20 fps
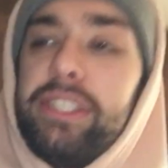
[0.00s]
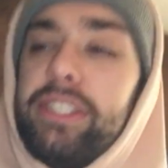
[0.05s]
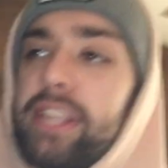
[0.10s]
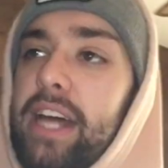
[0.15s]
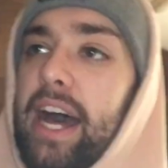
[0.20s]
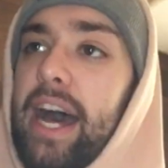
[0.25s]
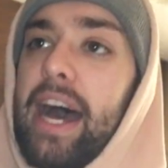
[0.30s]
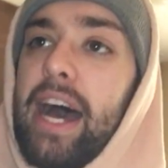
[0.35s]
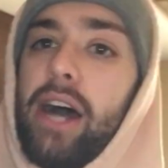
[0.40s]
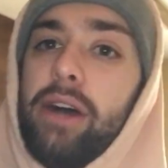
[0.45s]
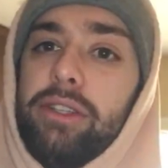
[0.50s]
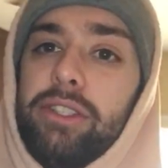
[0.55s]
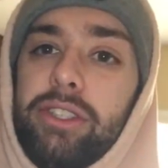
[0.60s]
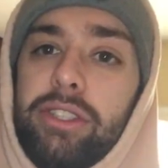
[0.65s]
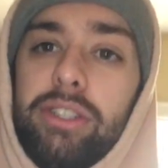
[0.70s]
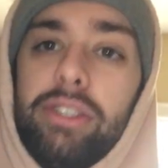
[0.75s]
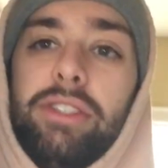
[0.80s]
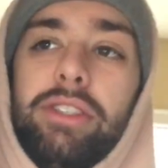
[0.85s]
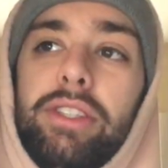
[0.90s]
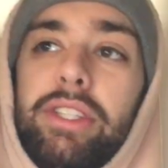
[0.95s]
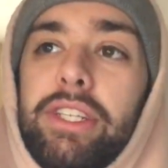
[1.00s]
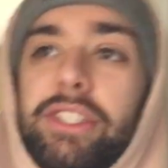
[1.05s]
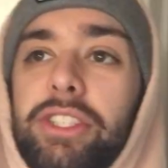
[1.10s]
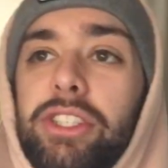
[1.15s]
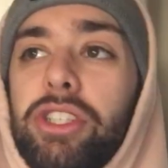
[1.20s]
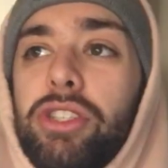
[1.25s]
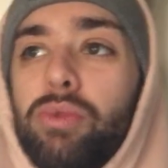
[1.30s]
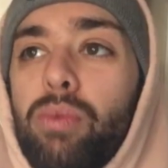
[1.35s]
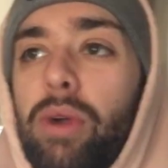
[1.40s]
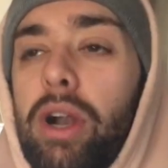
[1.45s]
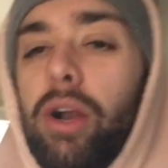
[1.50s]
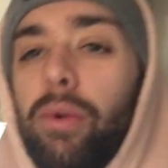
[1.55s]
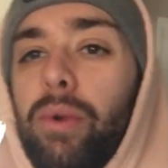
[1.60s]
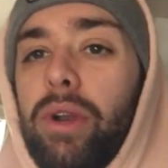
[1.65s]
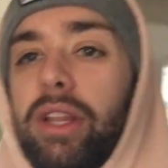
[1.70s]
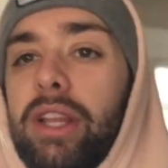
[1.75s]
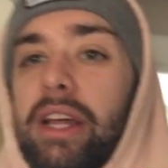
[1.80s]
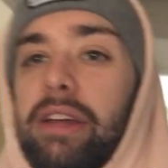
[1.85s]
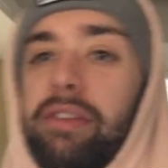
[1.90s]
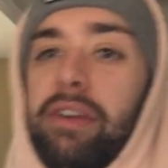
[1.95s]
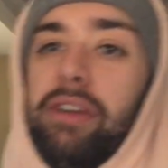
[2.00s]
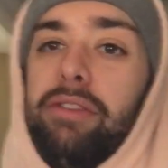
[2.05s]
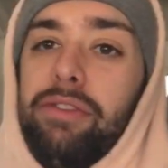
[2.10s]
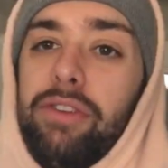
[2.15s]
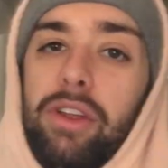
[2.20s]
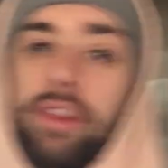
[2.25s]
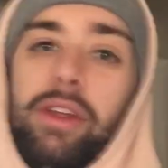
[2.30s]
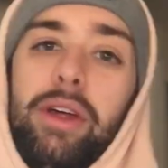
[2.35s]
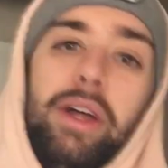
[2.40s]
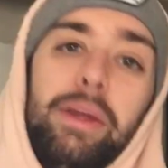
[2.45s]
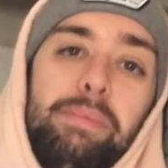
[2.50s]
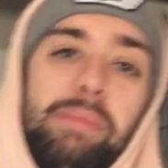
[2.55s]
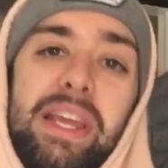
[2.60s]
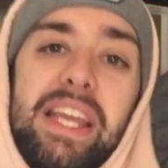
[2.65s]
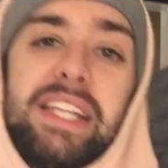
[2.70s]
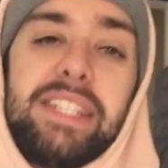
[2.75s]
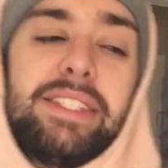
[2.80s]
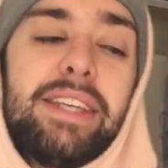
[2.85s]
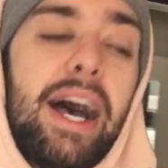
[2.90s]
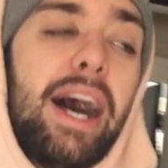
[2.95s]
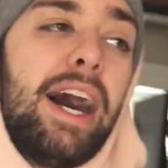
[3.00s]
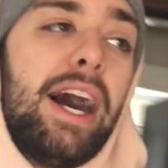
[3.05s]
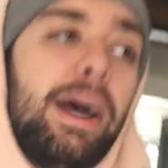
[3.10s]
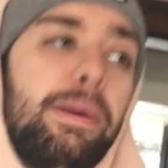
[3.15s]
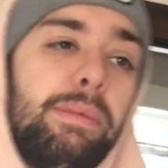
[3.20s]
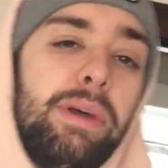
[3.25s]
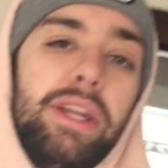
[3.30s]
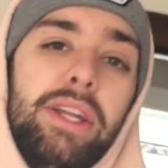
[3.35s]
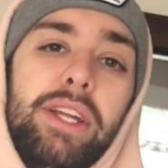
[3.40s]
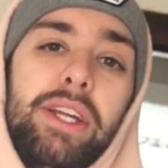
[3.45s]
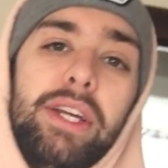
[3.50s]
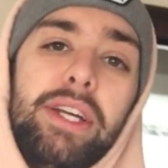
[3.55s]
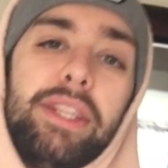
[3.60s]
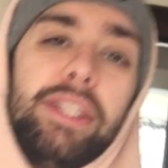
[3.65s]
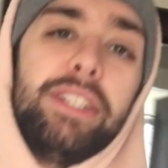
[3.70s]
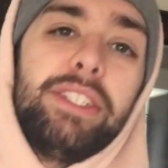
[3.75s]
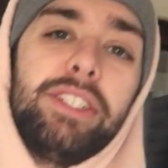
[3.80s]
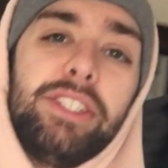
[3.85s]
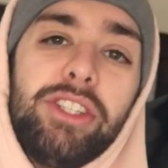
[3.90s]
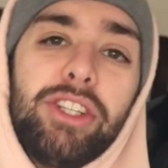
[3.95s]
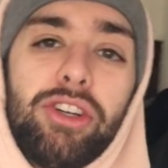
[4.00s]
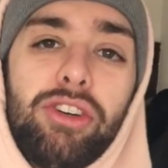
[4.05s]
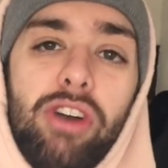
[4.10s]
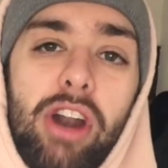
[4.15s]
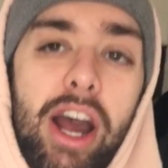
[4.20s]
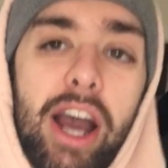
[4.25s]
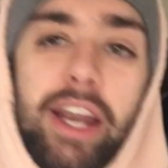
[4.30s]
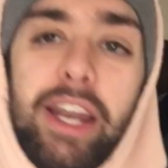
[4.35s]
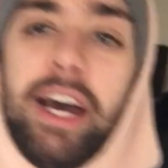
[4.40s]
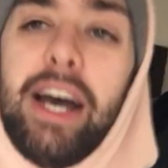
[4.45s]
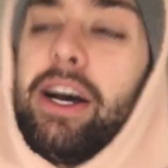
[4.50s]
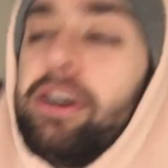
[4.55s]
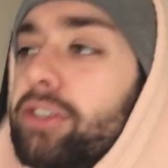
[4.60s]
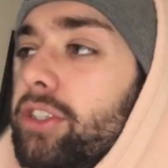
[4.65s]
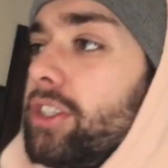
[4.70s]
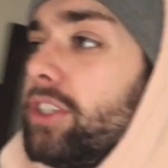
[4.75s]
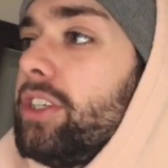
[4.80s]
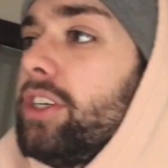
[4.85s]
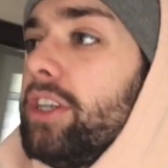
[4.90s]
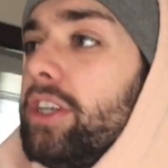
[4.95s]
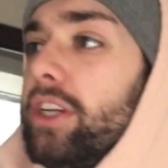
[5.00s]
is the house. This is where we're living for the meantime. This is the grind house.